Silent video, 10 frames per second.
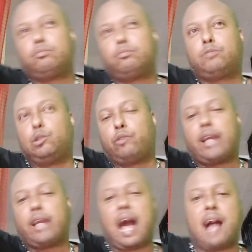2-3
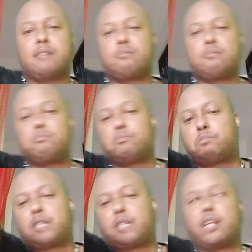guys
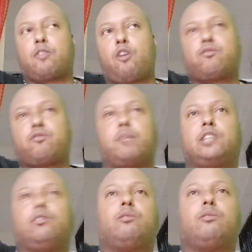sitting across from us,
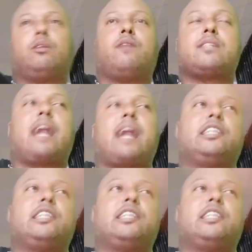other side of the